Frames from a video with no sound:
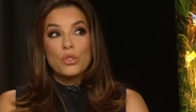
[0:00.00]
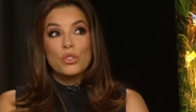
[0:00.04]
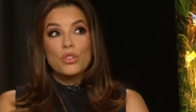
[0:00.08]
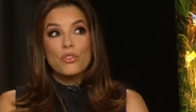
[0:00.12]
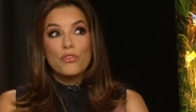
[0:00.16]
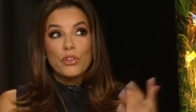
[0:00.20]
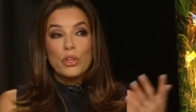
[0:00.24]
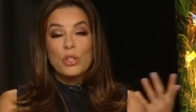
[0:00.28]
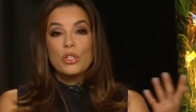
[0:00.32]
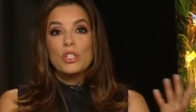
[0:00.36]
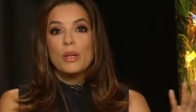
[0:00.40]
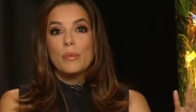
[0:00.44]
It's the
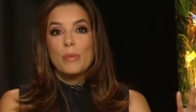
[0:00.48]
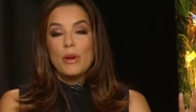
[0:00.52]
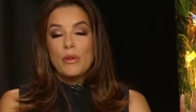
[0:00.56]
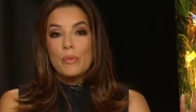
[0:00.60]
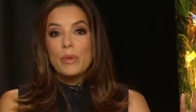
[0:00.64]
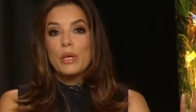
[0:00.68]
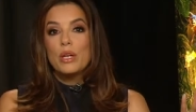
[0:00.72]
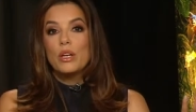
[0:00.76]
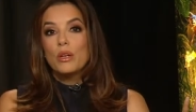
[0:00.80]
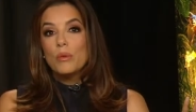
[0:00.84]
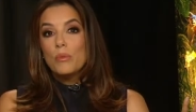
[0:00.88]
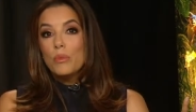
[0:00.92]
first time I've
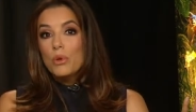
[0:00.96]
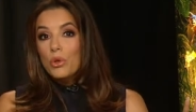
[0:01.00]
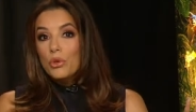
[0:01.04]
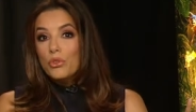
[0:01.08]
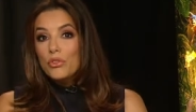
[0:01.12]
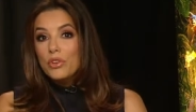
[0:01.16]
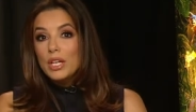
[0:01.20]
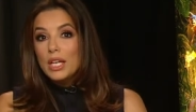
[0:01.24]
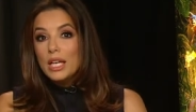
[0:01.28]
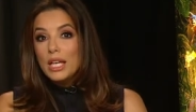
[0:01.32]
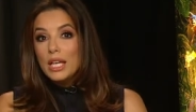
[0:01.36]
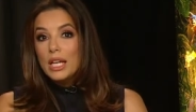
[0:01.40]
been in a
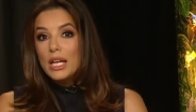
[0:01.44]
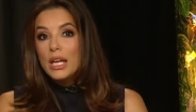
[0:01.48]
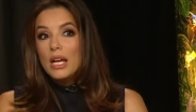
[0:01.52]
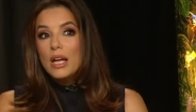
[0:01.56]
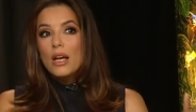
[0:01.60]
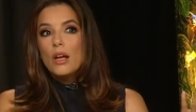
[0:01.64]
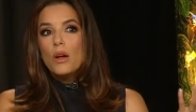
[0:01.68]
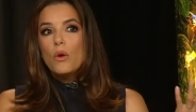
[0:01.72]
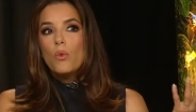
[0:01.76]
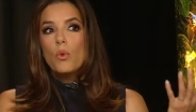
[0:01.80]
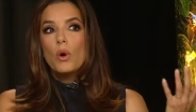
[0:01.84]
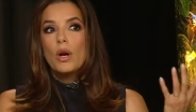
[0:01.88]
movie
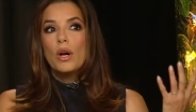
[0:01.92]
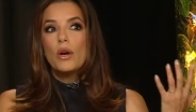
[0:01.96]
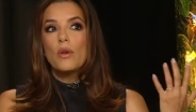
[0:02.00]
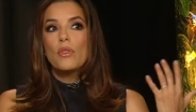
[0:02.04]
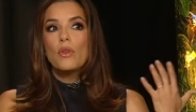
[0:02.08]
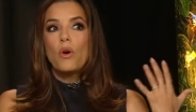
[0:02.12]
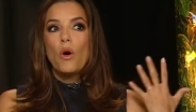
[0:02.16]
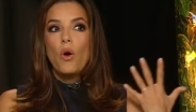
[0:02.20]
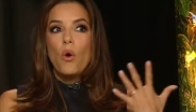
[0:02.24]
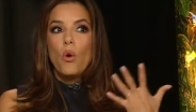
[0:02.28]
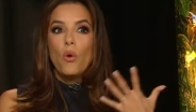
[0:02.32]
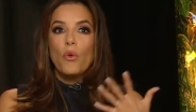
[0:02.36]
where
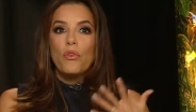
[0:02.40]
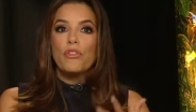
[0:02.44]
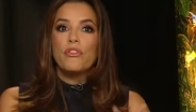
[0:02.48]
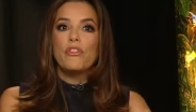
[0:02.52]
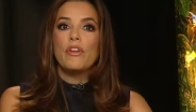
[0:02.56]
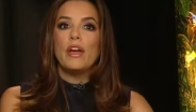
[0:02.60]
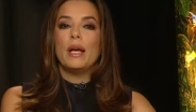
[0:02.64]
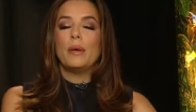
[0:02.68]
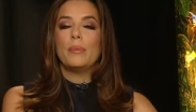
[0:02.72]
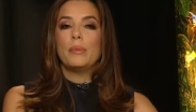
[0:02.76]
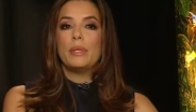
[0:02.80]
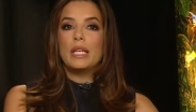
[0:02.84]
the whole
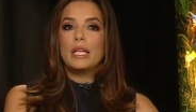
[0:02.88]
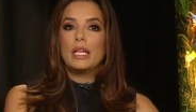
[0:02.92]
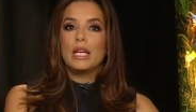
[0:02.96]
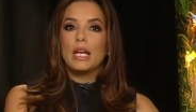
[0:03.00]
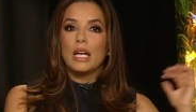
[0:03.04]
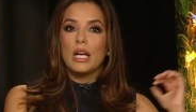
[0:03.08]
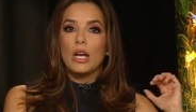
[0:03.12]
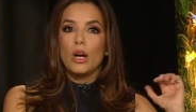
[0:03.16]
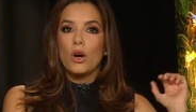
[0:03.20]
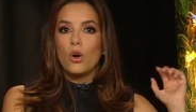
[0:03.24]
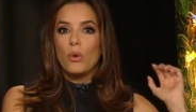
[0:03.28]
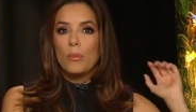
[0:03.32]
family
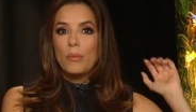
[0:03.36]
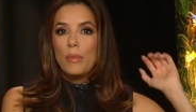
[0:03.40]
can go.